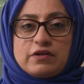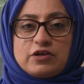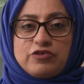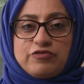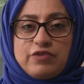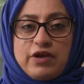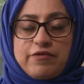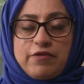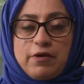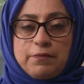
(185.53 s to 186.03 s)

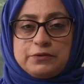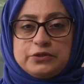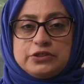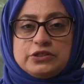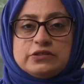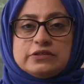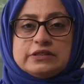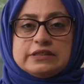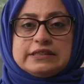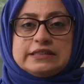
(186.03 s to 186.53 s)
career
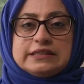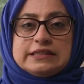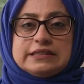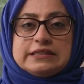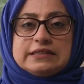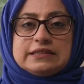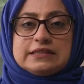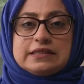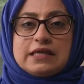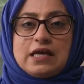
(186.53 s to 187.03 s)

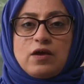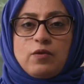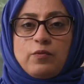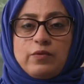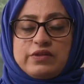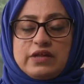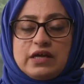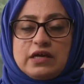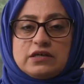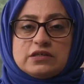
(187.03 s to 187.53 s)
opportunities
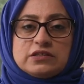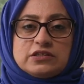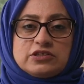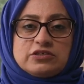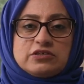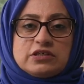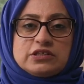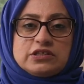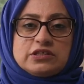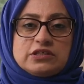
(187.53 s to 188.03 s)
within
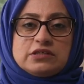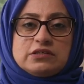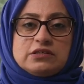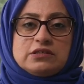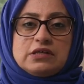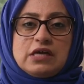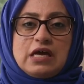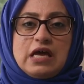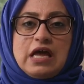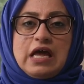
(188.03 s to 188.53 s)
construction